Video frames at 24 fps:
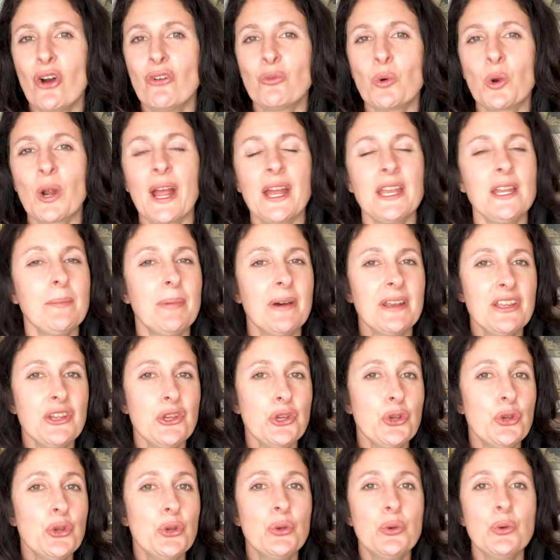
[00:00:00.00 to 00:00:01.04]
For anybody
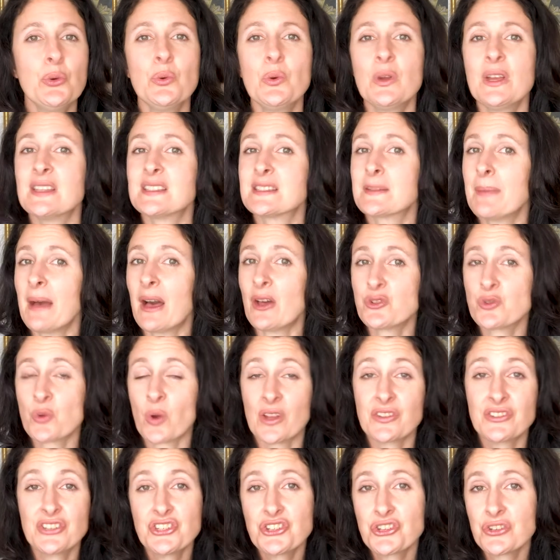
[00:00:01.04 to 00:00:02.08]
who is about to
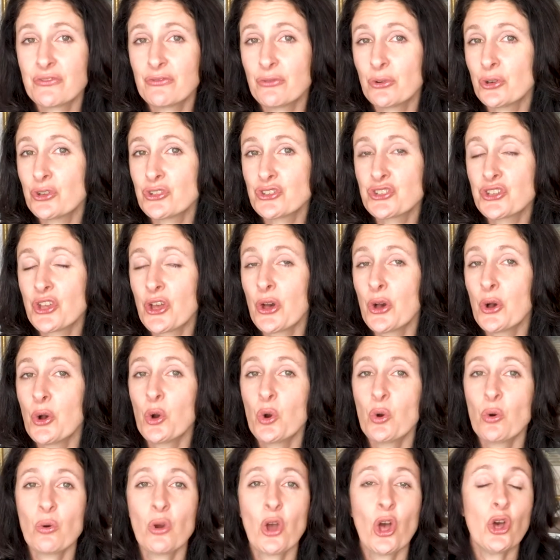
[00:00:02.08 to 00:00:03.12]
audition for a
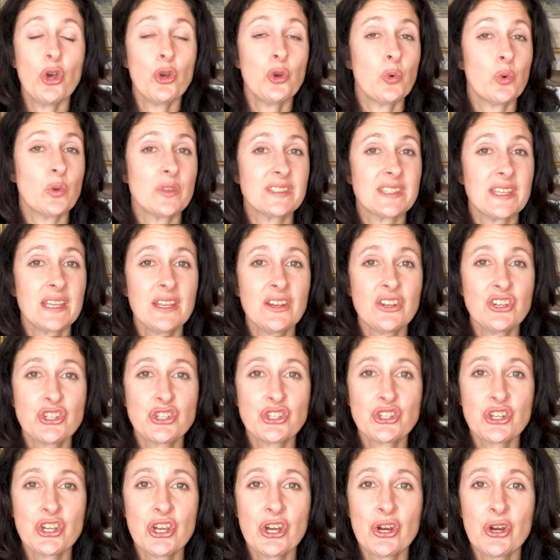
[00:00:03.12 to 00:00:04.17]
show, who's in a
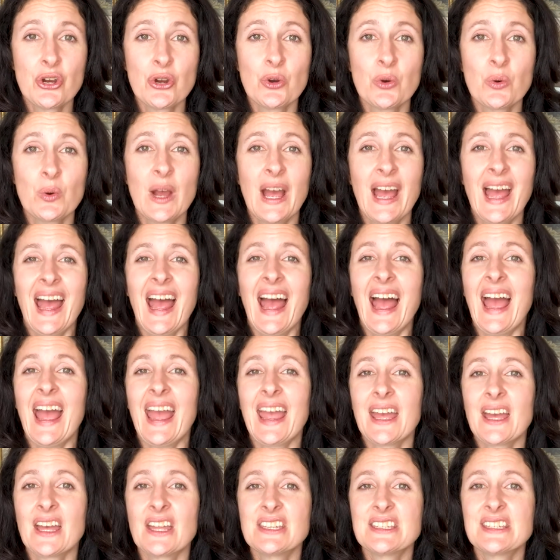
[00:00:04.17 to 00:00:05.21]
show,
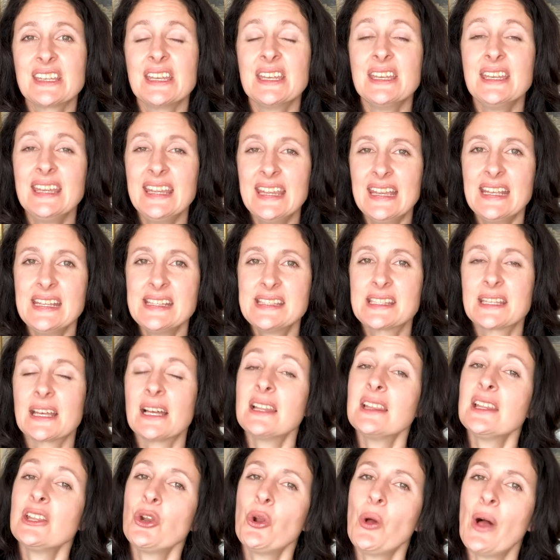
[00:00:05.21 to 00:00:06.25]
and needs a
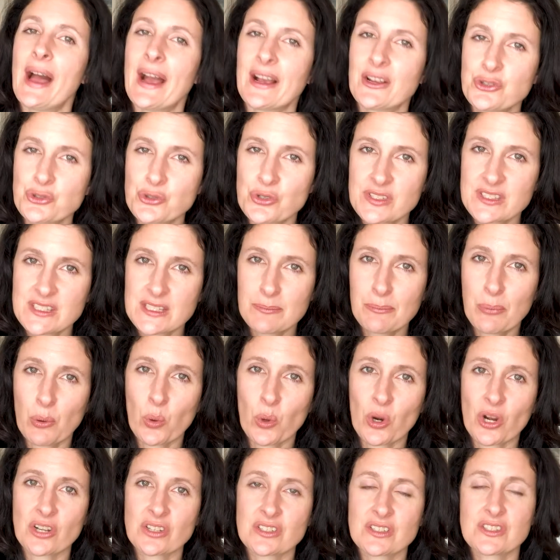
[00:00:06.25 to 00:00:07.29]
little extra
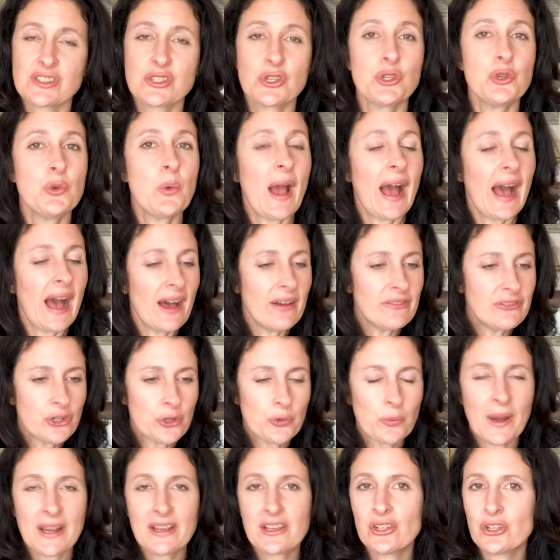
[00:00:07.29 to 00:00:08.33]
support. So you have your
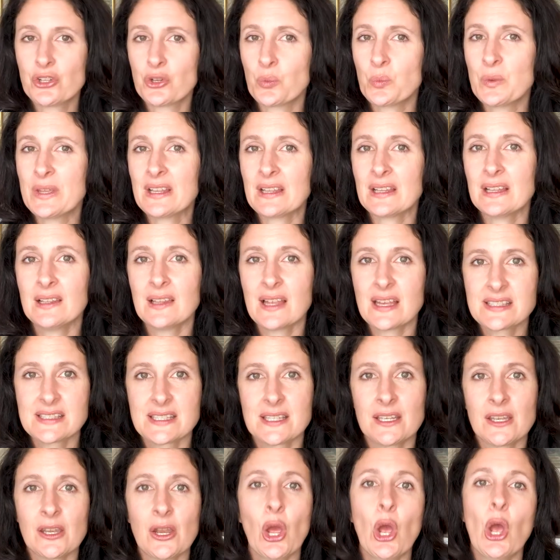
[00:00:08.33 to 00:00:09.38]
regular weekly
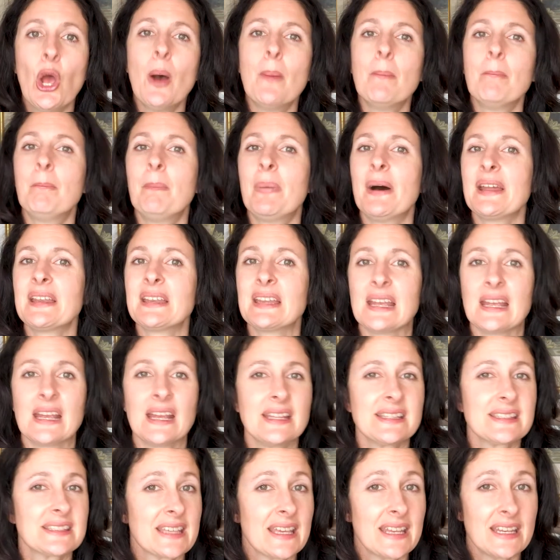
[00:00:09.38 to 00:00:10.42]
lesson, but
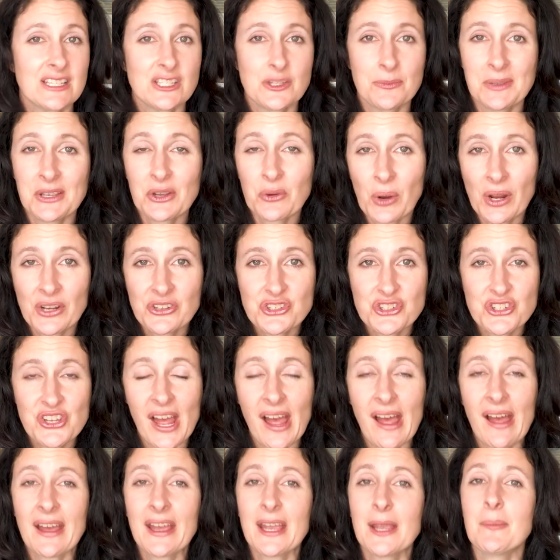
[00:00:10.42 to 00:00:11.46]
it's getting to be crunch
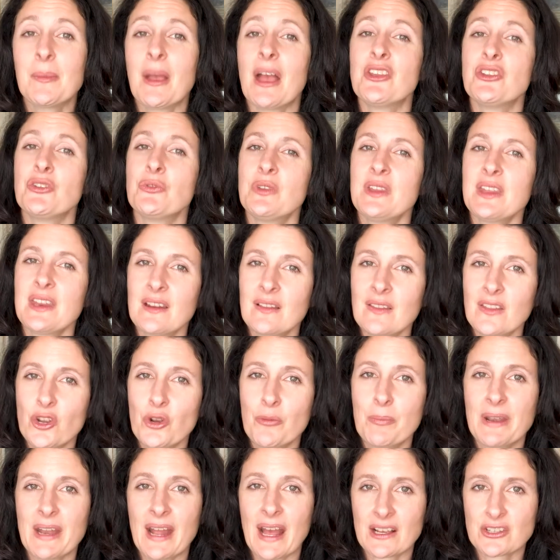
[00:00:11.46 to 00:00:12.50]
time and you need a little
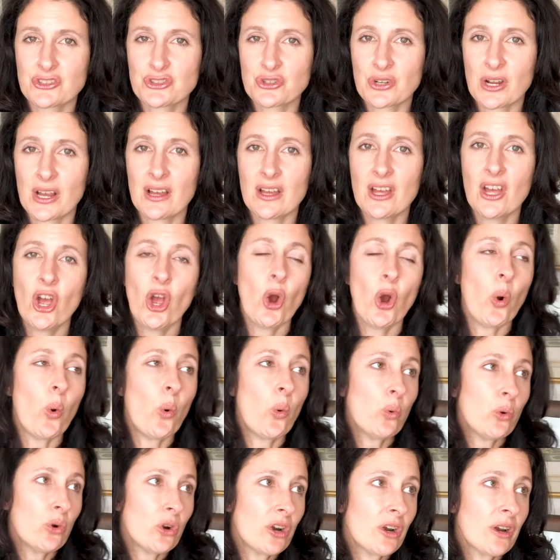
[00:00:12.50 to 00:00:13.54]
bit extra.
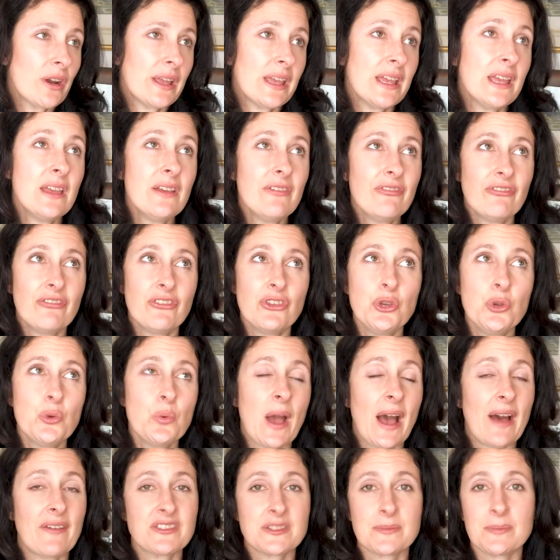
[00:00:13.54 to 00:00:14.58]
Or if you
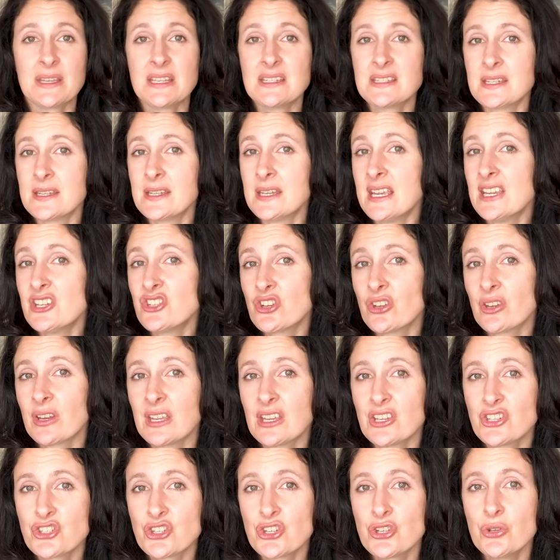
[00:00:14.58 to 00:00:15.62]
have some intonation
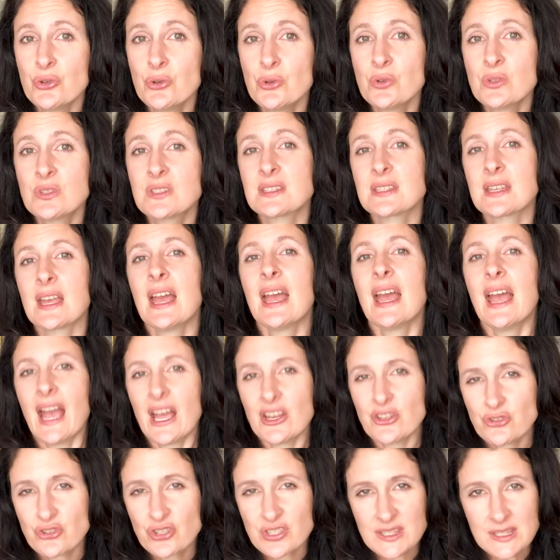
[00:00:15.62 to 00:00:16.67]
issues and
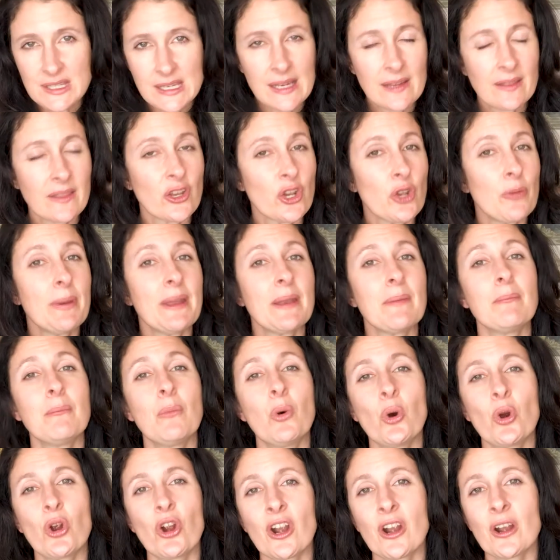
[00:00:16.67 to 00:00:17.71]
you just need a little bit
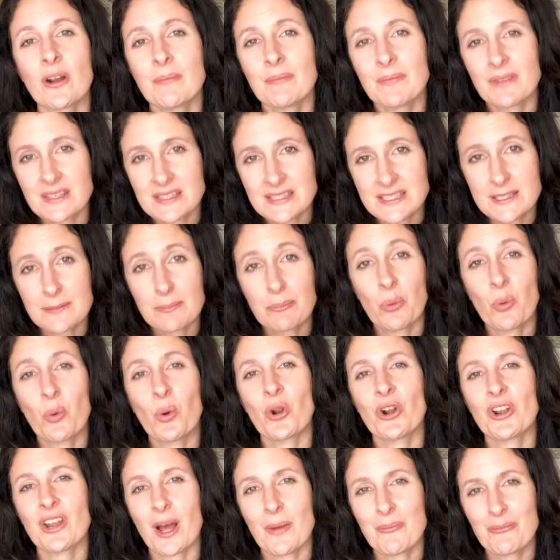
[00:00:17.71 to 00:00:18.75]
more
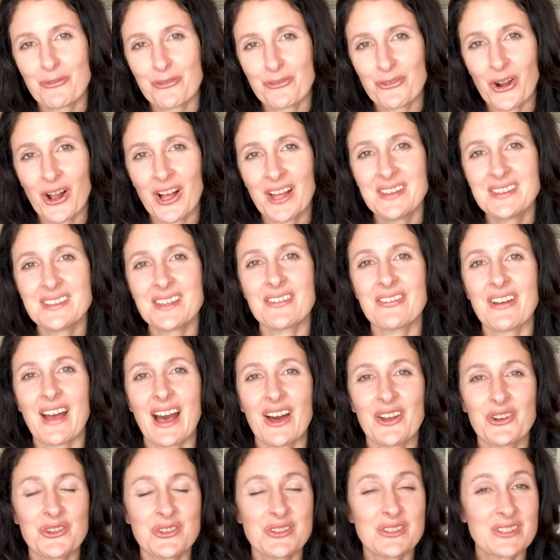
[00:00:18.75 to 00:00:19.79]
support up front of
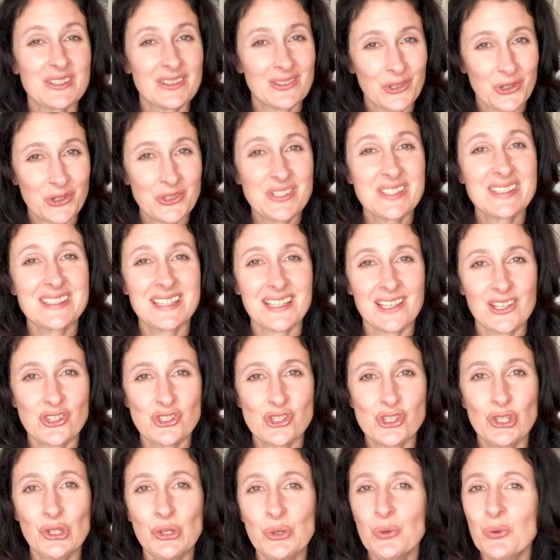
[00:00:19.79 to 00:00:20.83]
how to learn to sing in
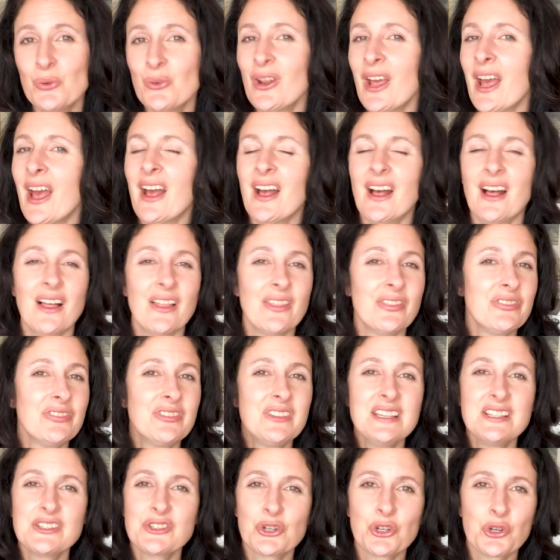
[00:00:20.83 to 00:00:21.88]
tune,
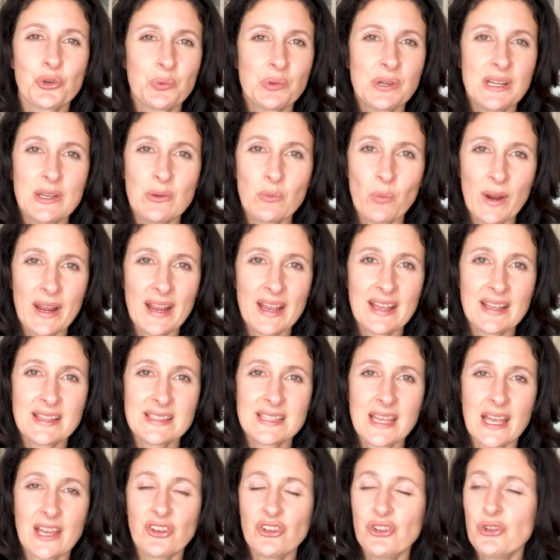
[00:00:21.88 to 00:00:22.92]
these are great ways,
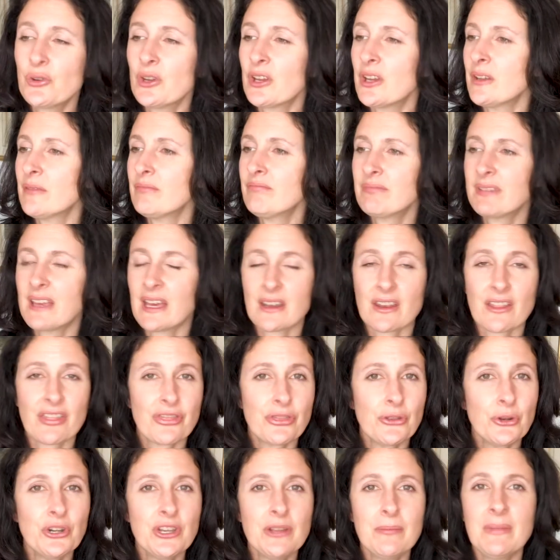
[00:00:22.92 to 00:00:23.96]
and you could get a
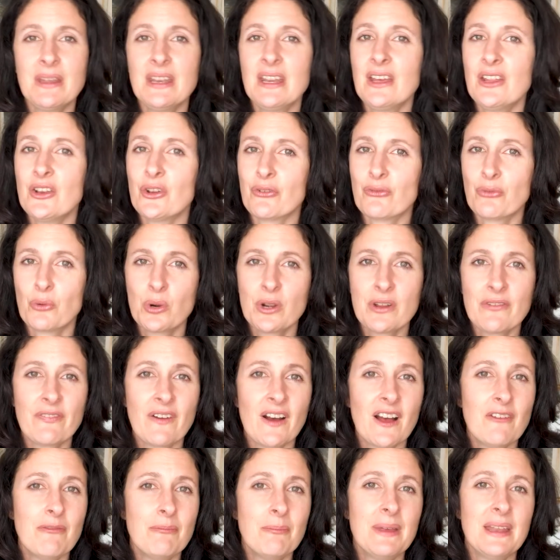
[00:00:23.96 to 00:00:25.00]
30-minute, a
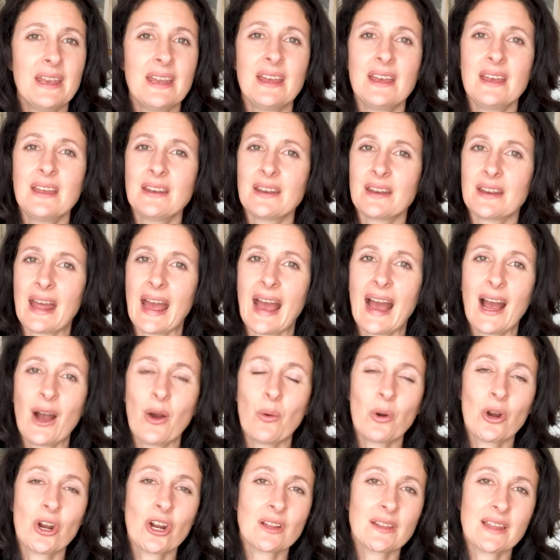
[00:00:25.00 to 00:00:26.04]
45-minute, an
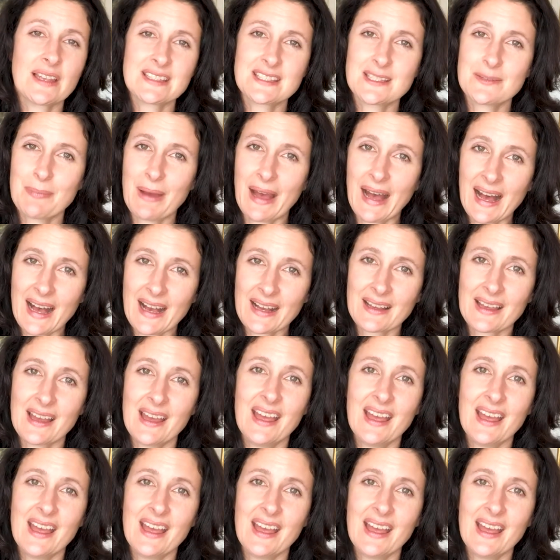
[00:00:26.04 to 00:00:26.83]
hour lesson pack,